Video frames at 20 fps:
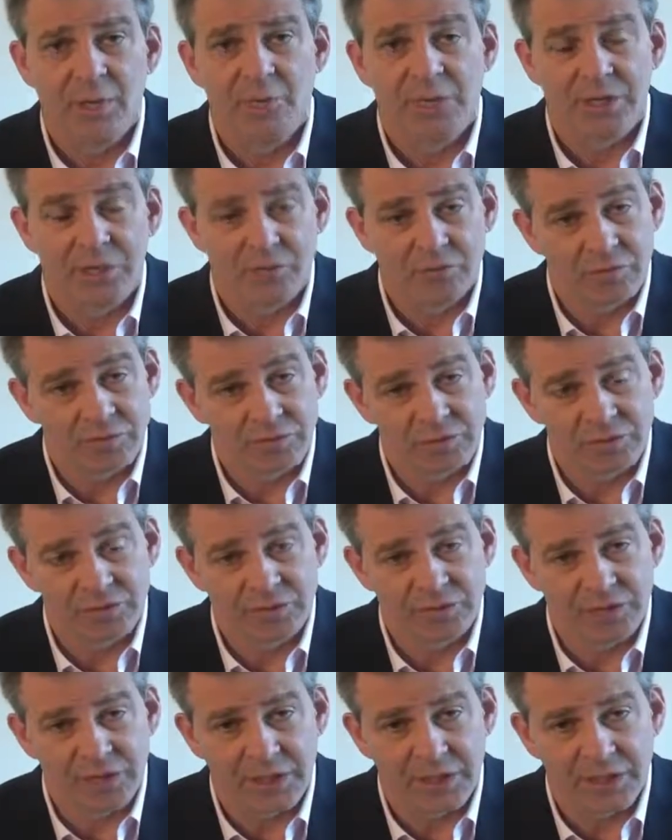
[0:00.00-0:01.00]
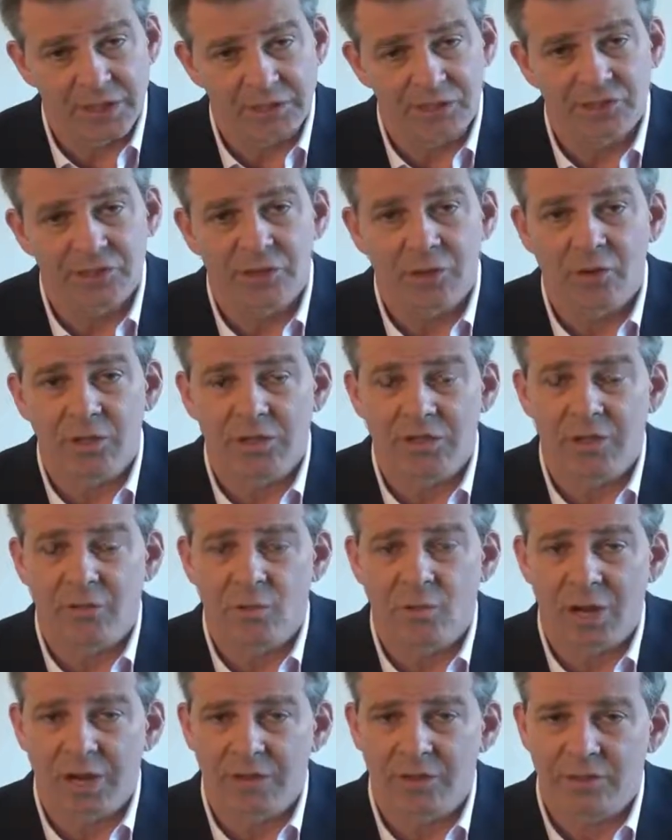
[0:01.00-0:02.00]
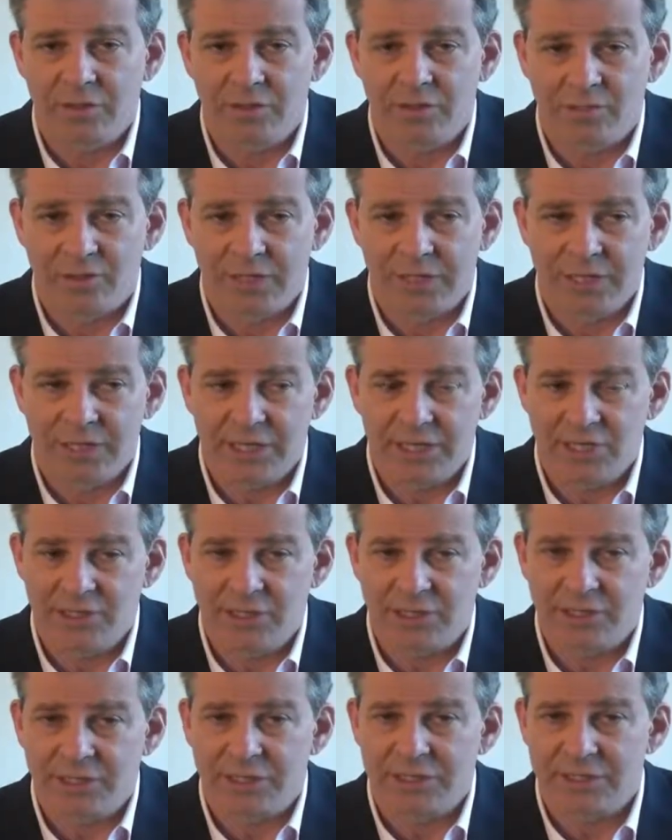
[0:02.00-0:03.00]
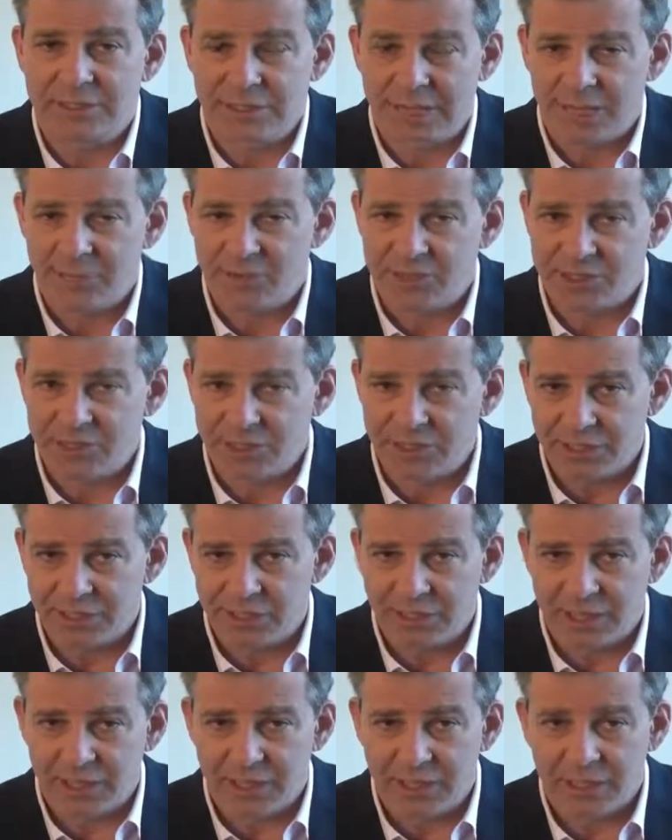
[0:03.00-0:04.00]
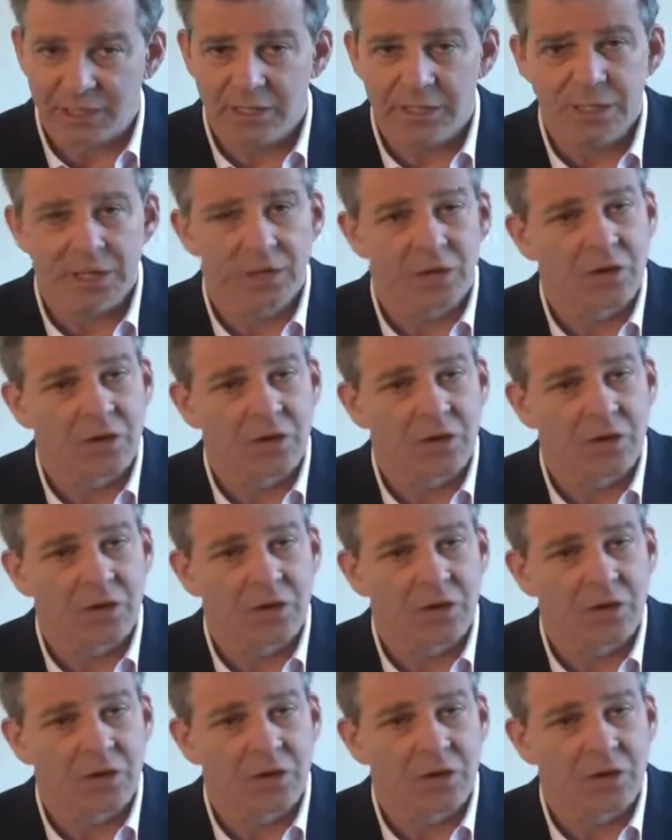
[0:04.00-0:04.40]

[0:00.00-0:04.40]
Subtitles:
peer-reviewed studies showing that wireless radiation can damage DNA,